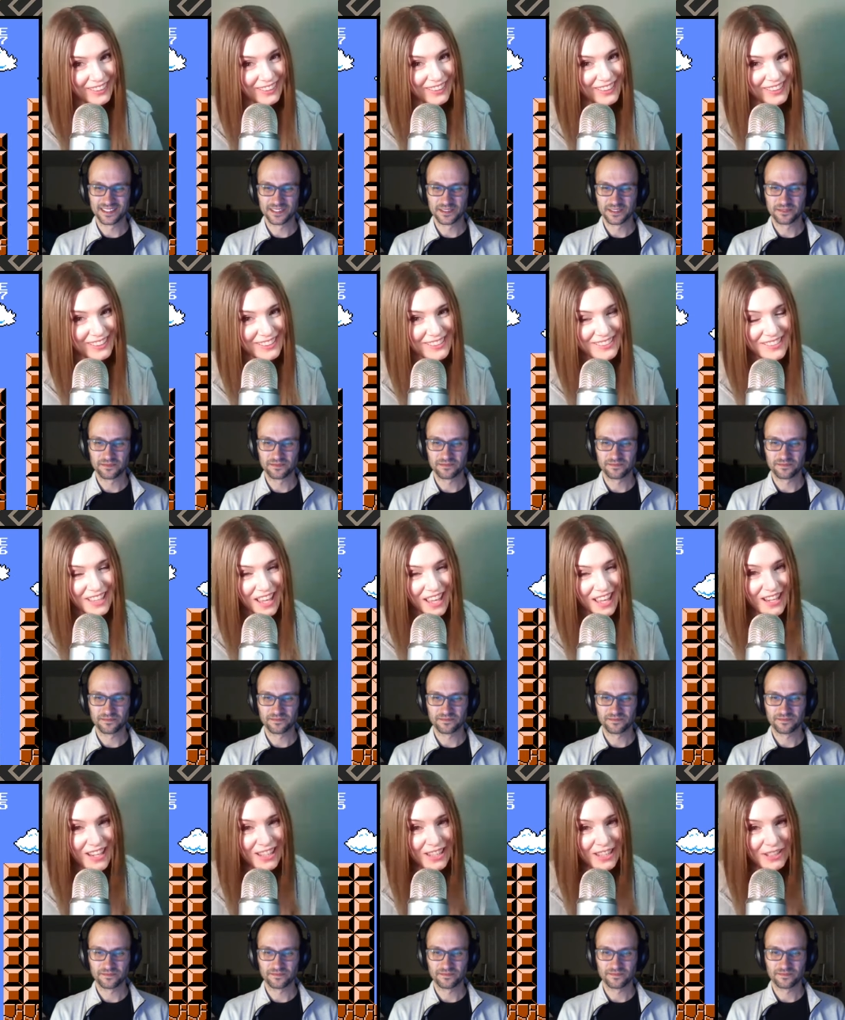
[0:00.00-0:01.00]
Speaker 1: Like, he's
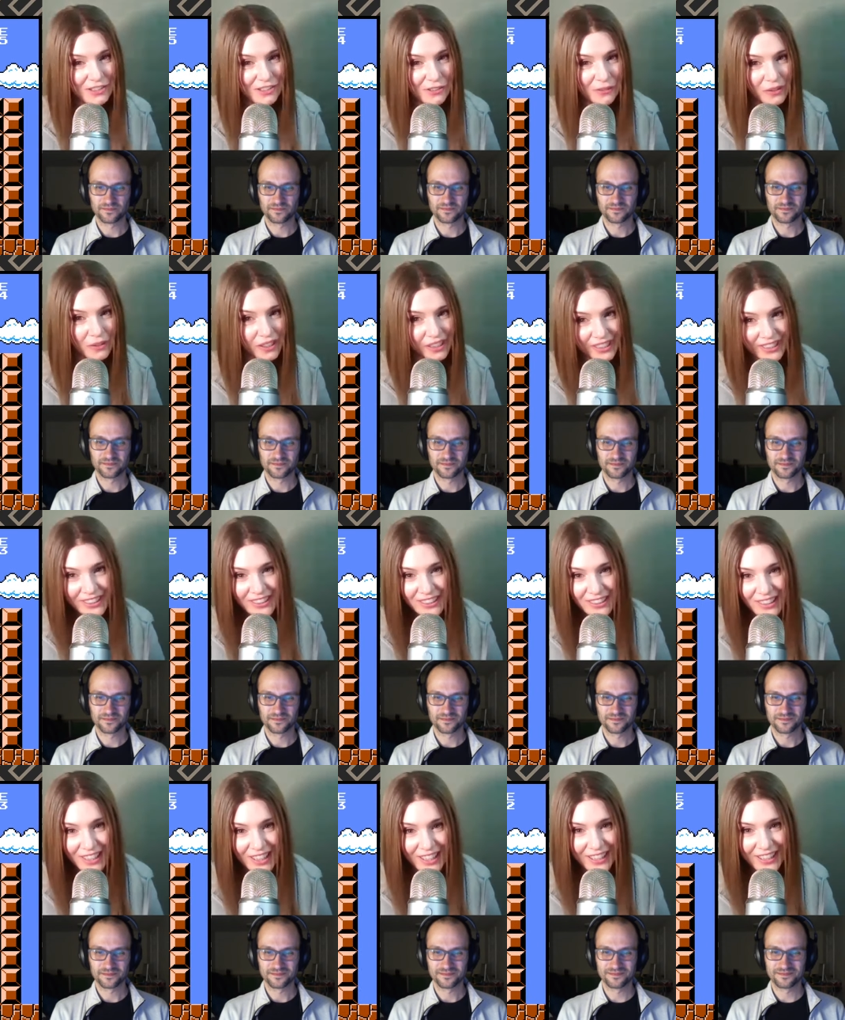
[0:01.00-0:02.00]
kind of into it.
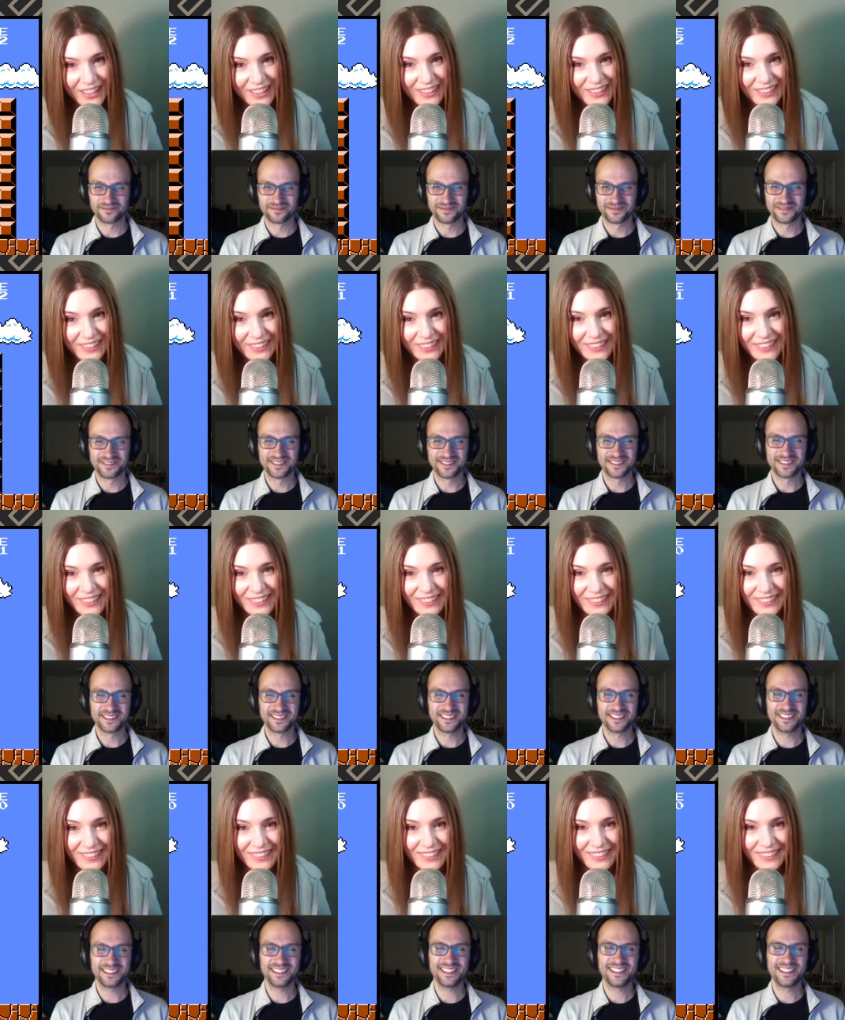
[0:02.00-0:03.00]
Like, you
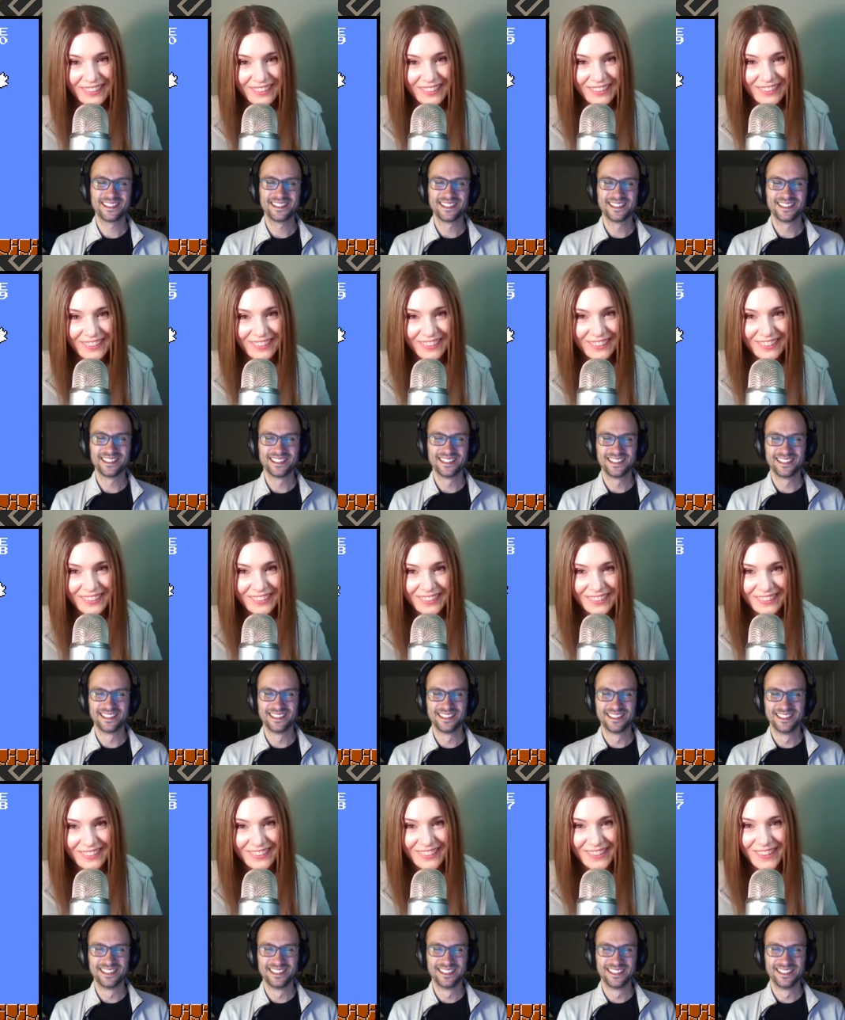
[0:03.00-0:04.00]

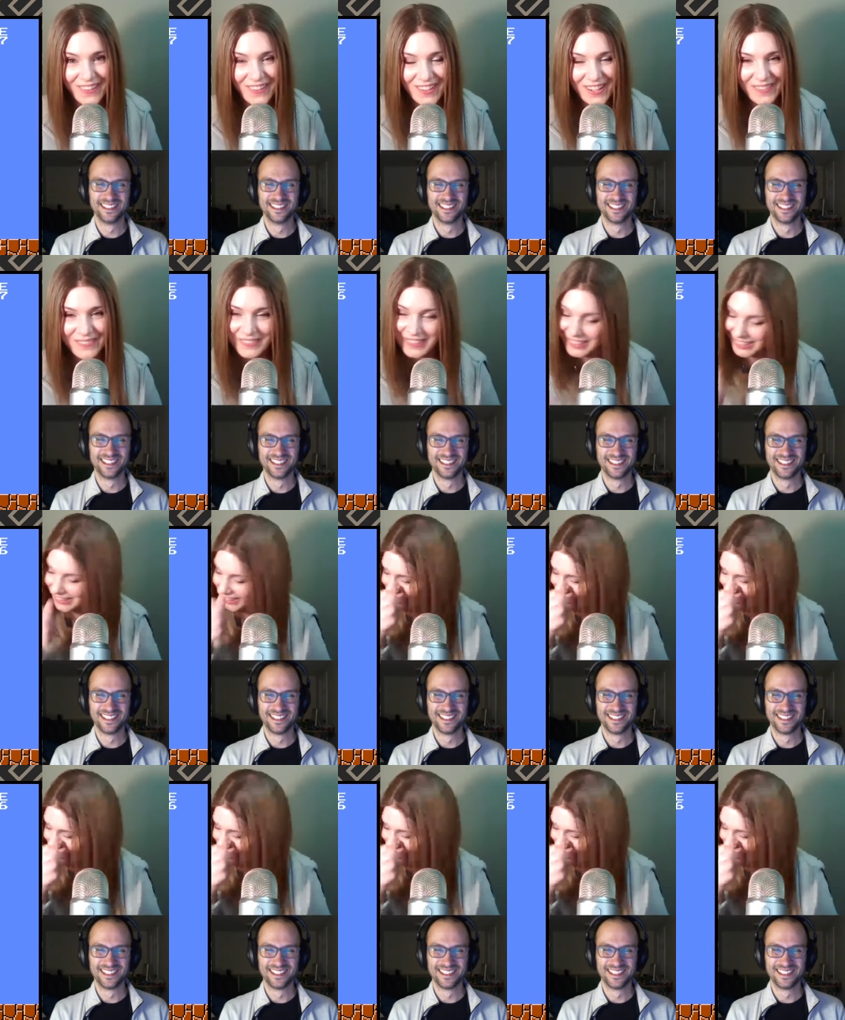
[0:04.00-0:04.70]
know what I mean?